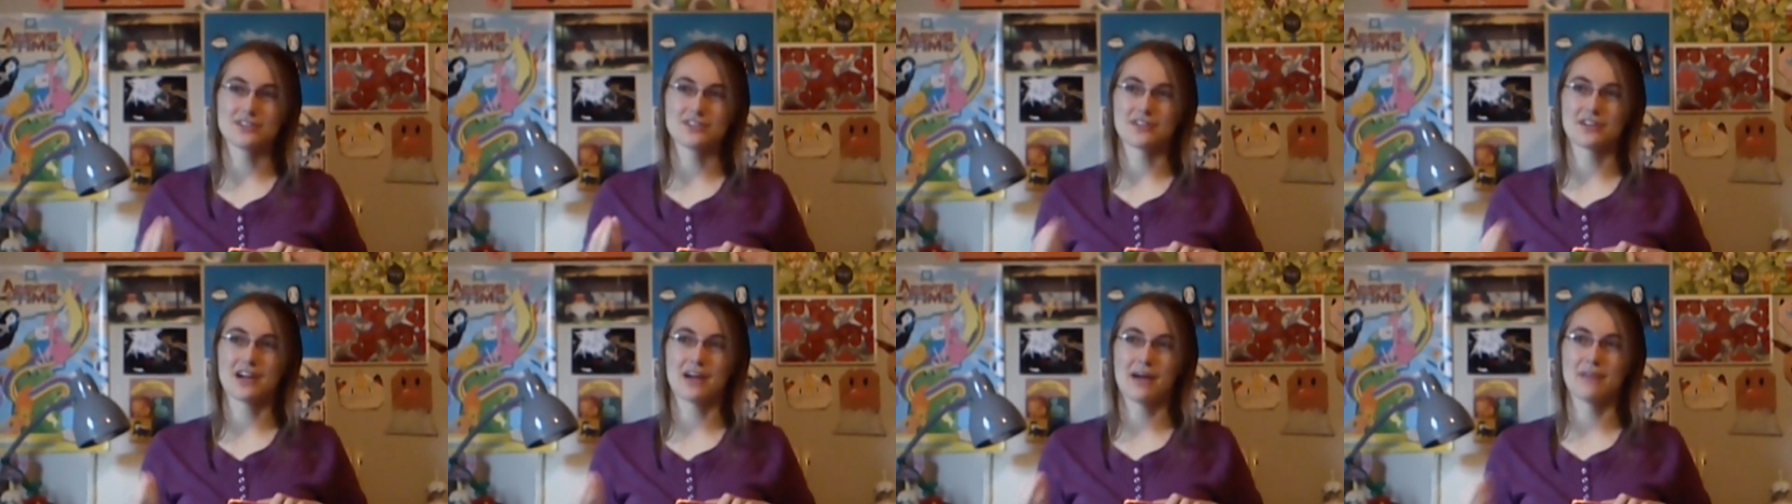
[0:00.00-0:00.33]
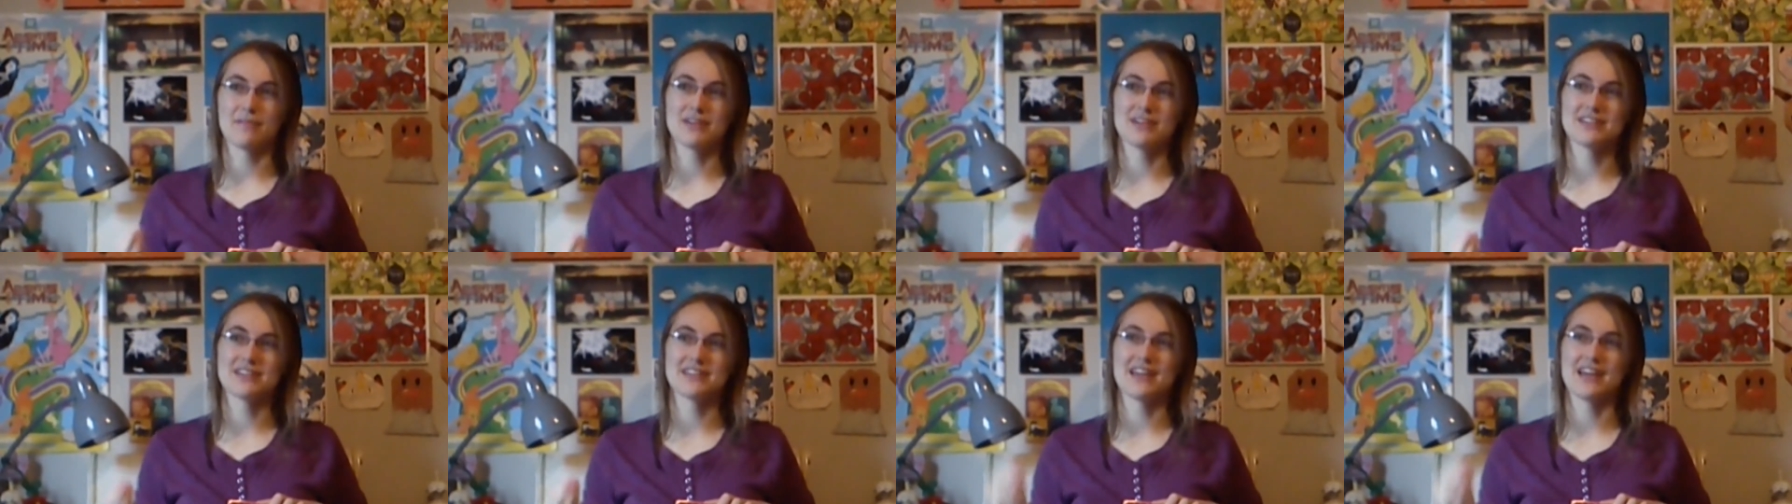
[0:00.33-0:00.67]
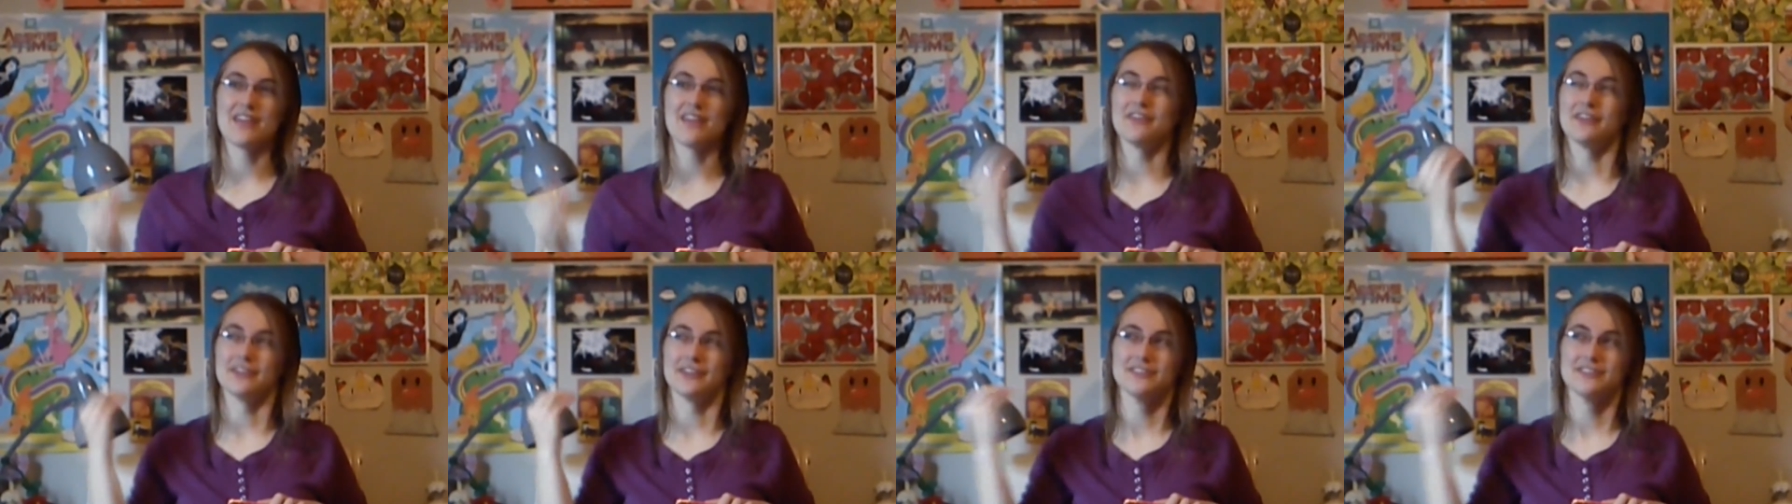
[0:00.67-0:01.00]
are coming
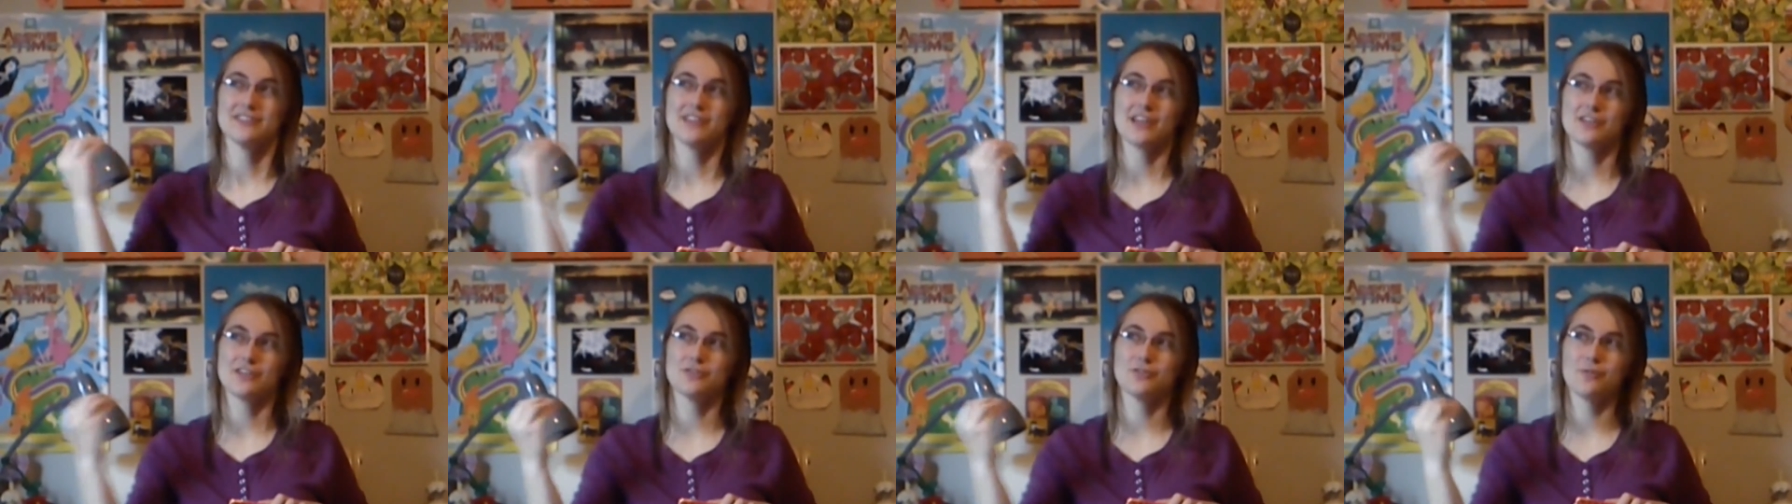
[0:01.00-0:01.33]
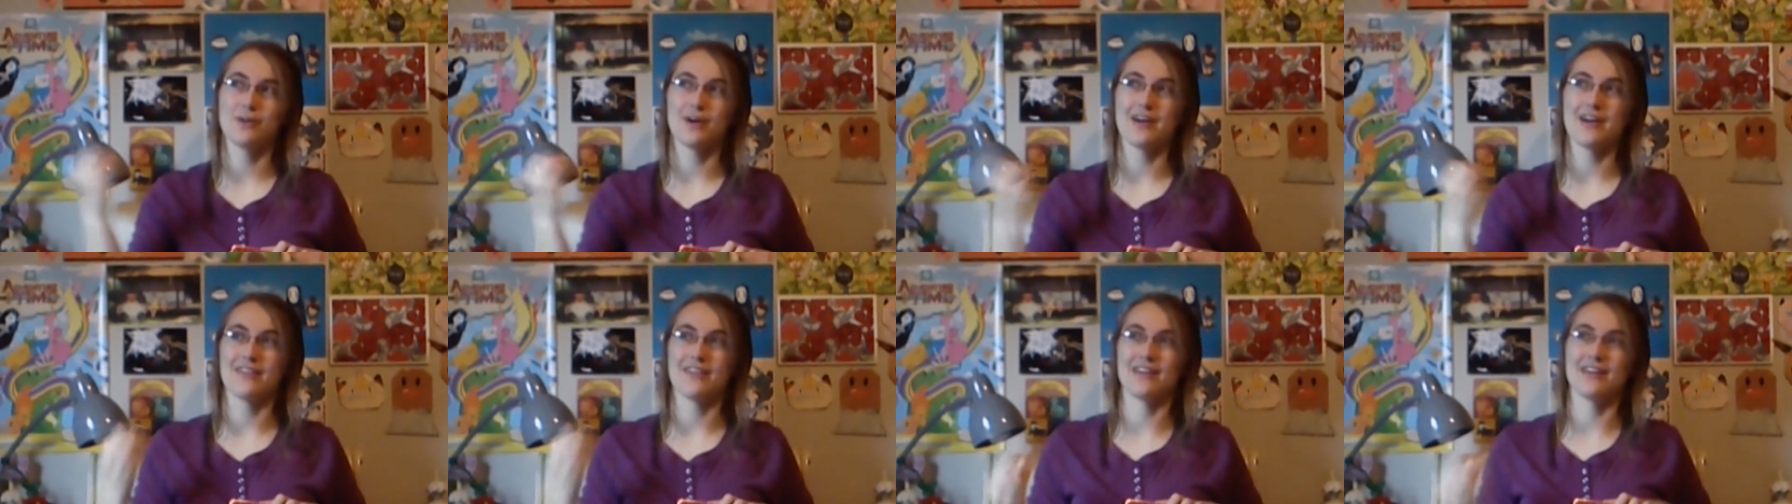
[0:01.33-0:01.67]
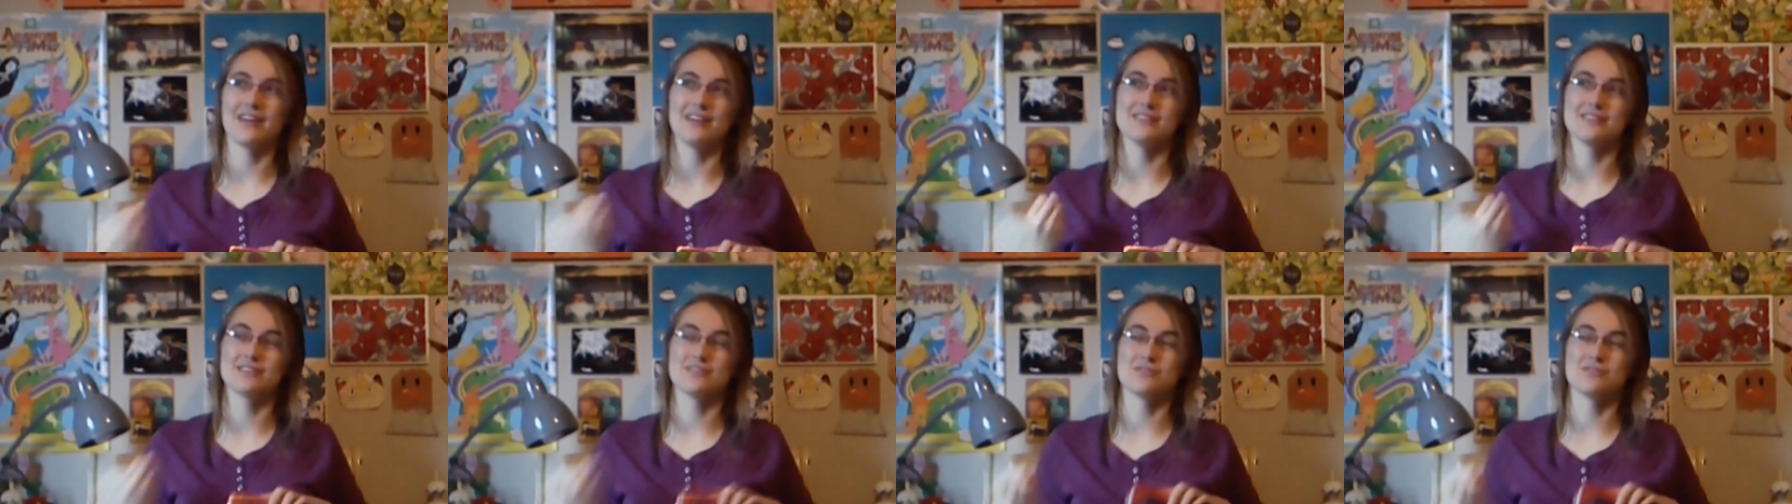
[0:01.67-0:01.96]
together in such a way that it is